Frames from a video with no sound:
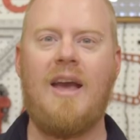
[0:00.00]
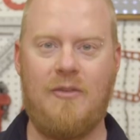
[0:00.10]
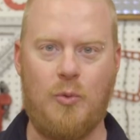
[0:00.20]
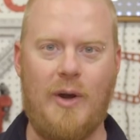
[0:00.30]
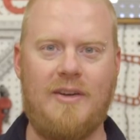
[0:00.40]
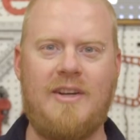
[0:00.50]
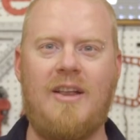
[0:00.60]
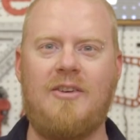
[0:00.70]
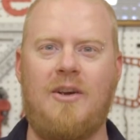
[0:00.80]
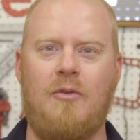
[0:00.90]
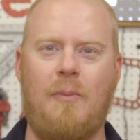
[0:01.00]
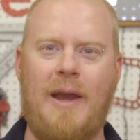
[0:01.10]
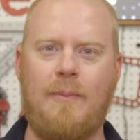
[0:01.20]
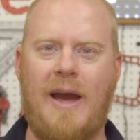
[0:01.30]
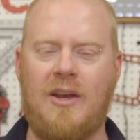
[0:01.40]
Hey everyone, Tyler here for
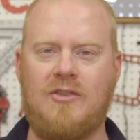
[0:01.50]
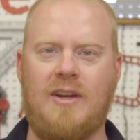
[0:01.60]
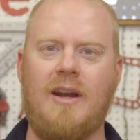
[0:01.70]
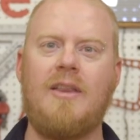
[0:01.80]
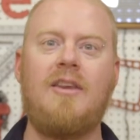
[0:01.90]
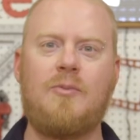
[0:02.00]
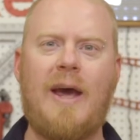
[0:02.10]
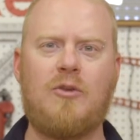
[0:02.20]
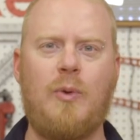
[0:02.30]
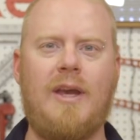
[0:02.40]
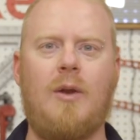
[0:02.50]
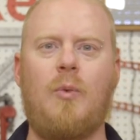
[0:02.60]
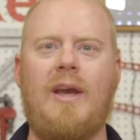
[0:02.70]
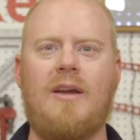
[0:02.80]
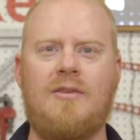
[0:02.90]
Make Magazine. This past weekend,
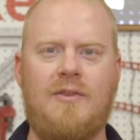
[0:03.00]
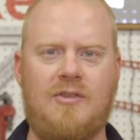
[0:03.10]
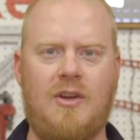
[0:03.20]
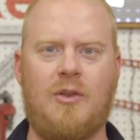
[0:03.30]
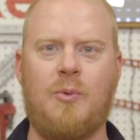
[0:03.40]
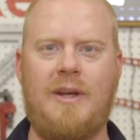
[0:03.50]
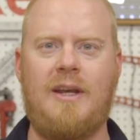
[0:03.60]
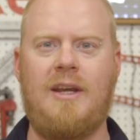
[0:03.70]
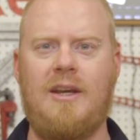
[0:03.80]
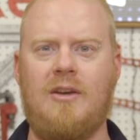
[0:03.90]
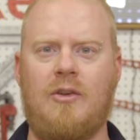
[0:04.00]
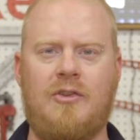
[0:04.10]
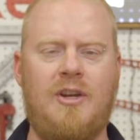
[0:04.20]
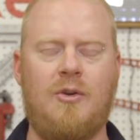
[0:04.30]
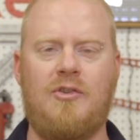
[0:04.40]
we got to visit 3D Heals
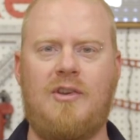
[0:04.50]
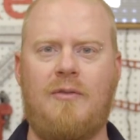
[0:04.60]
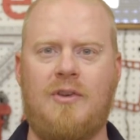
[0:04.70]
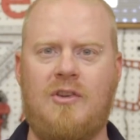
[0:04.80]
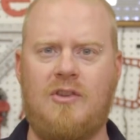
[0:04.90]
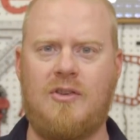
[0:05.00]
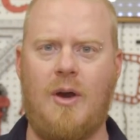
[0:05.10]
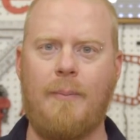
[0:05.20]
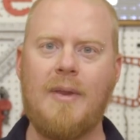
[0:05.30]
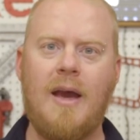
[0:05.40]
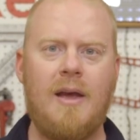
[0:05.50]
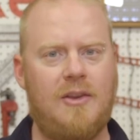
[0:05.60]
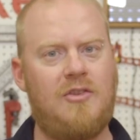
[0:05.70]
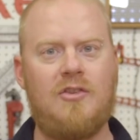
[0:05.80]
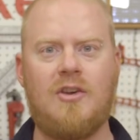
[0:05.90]
here in San Francisco.
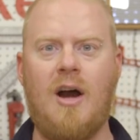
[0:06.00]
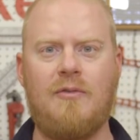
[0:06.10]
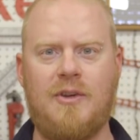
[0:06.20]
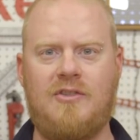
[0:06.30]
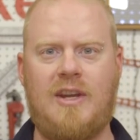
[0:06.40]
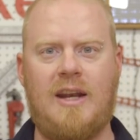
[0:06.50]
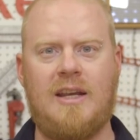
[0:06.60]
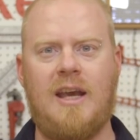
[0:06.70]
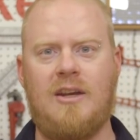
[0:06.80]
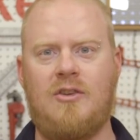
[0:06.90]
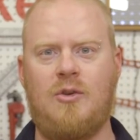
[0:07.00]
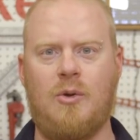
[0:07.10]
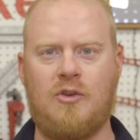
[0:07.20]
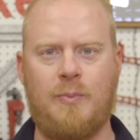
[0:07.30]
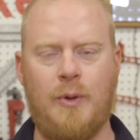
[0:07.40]
This is a conference dedicated to
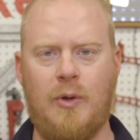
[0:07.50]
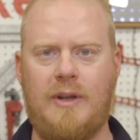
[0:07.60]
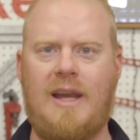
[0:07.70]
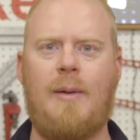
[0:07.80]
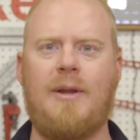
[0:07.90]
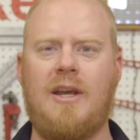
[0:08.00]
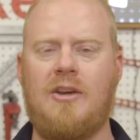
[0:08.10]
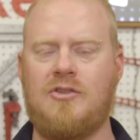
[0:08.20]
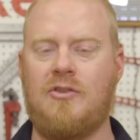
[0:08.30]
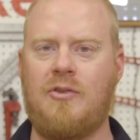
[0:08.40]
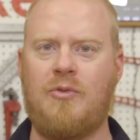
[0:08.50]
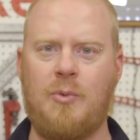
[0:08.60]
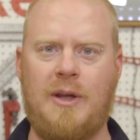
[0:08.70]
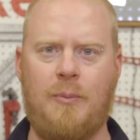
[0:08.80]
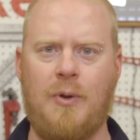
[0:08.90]
exploring the applications of
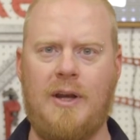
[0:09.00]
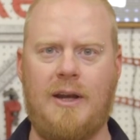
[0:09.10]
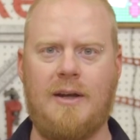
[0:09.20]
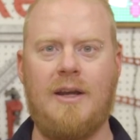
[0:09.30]
3D printing